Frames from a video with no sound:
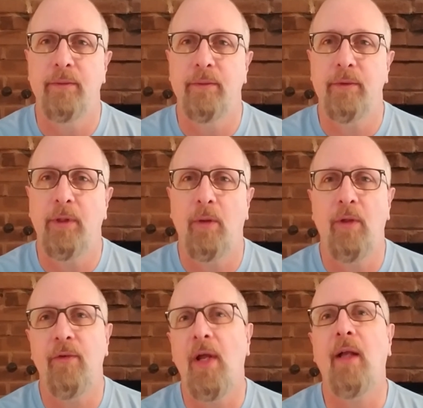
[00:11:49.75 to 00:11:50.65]
It's
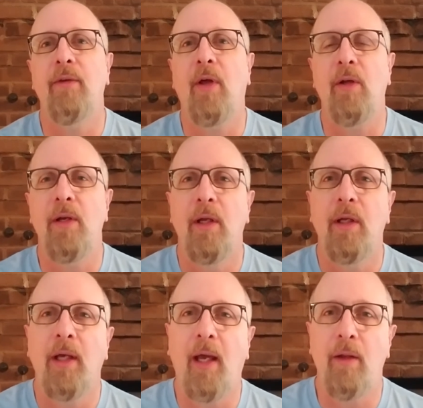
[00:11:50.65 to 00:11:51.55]
not done
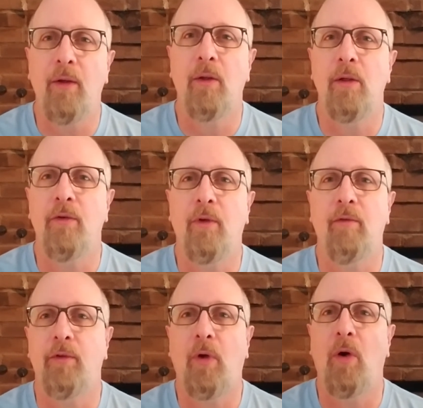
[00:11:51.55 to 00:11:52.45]
out of the goodness of his
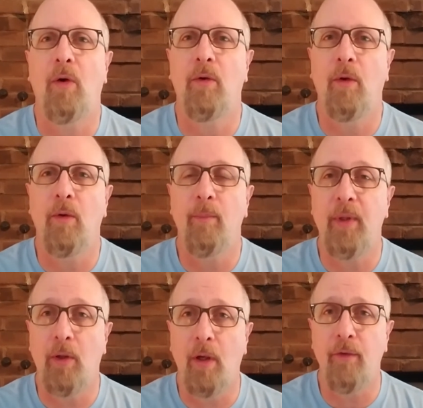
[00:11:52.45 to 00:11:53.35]
heart
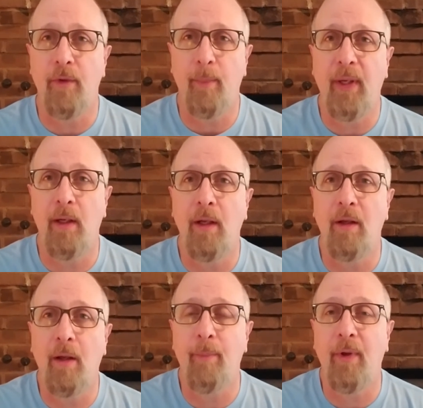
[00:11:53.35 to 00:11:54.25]
because of
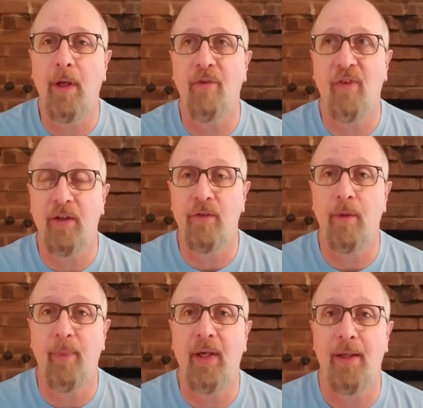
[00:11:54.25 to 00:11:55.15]
the effects of the
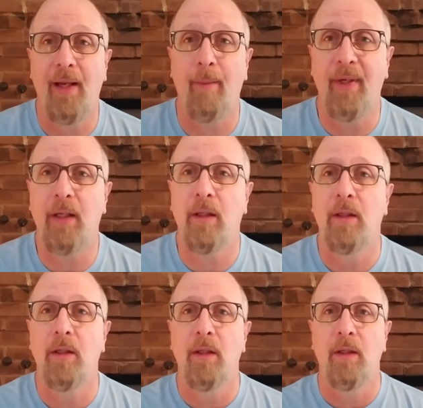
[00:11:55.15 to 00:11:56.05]
pandemic.
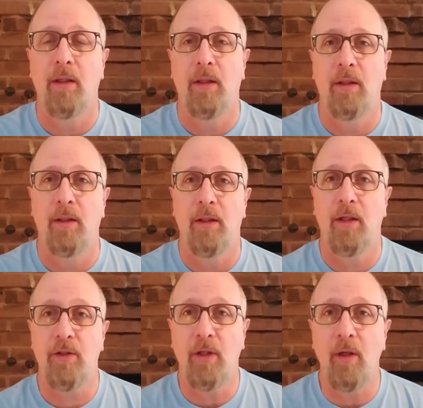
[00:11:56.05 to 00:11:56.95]

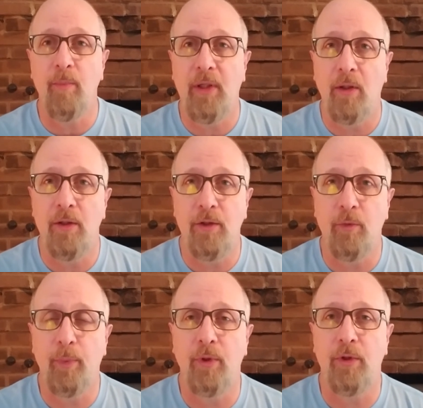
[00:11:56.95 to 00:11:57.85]
It's done because he's
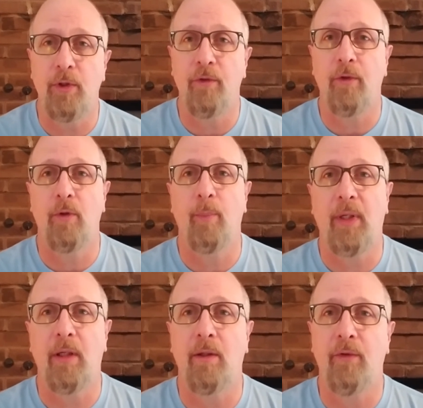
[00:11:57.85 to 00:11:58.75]
pushing a certain
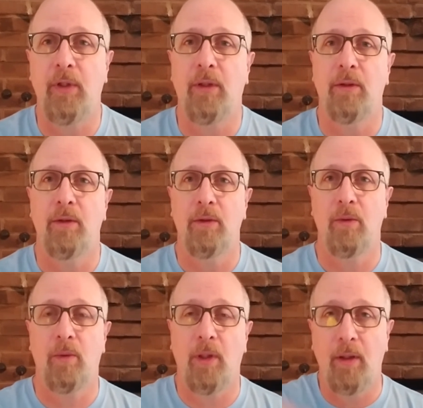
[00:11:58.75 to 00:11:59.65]
policy. Okay.